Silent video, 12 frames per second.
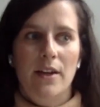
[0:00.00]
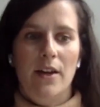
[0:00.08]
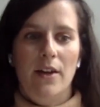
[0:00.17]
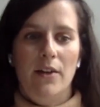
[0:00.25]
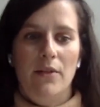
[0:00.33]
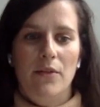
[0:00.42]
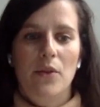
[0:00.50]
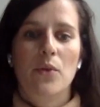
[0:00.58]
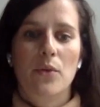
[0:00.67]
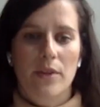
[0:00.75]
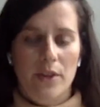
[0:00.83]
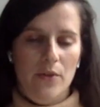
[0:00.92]
of
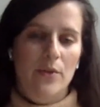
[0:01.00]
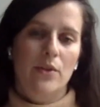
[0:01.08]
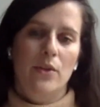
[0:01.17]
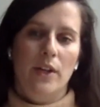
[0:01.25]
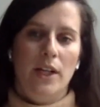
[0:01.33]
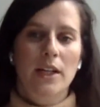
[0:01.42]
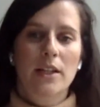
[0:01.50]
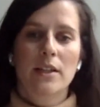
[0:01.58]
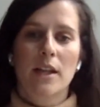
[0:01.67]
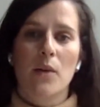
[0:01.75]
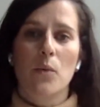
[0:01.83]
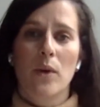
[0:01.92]
who the user is
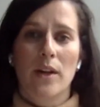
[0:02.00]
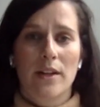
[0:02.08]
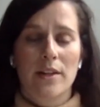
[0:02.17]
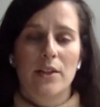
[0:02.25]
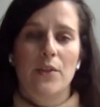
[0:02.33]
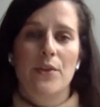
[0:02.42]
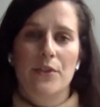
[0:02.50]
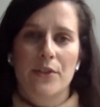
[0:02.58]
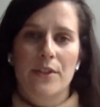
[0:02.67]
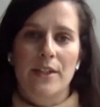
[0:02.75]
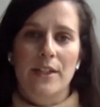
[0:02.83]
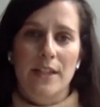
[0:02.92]
and what is the
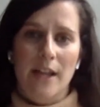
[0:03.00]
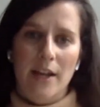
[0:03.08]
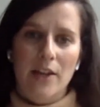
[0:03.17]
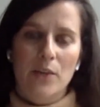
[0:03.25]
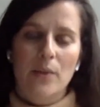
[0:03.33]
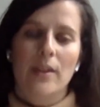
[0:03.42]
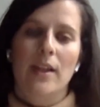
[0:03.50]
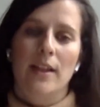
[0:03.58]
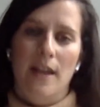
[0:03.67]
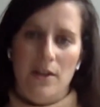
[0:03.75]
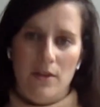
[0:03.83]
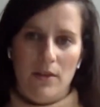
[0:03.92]
user's intent when they
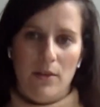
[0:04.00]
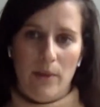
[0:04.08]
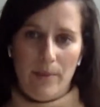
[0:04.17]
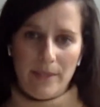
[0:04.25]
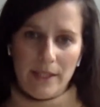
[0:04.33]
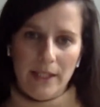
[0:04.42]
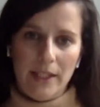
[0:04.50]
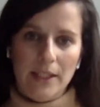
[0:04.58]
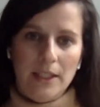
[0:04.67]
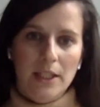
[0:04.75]
land on the website.